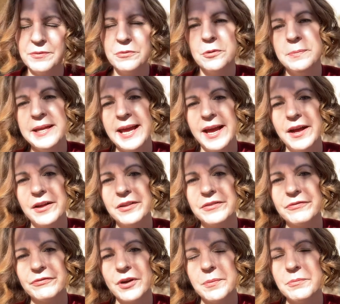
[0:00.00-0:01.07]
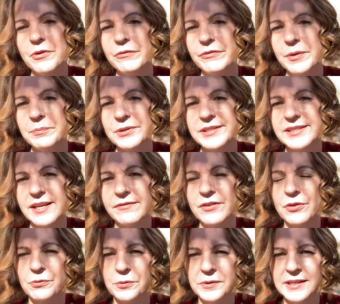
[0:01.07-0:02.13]
will be held from November
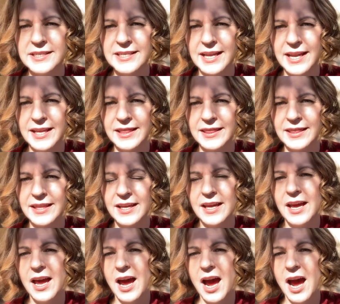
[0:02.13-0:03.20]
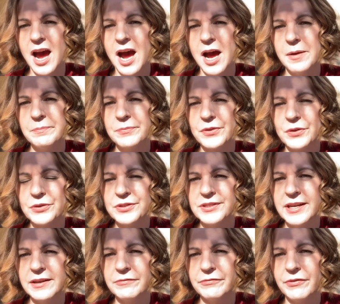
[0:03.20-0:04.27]
seventh through the tenth. Um,
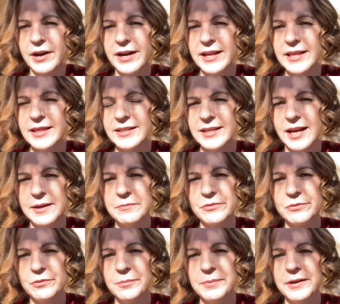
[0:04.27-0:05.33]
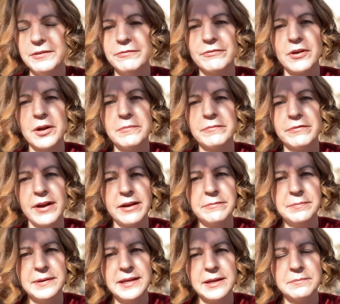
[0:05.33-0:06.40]
Thursday and Friday, the times will be from five
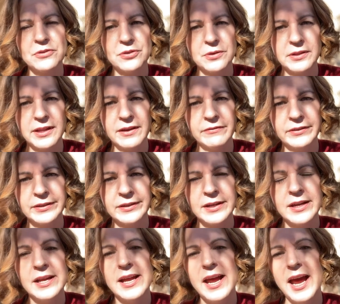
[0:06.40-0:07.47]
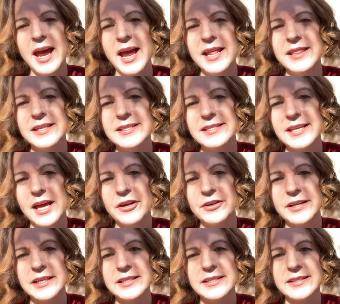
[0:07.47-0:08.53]
p m to eleven, and then Saturday
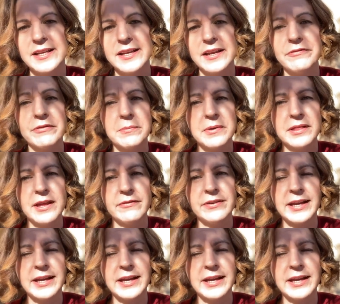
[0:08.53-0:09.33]
and Sunday from eleven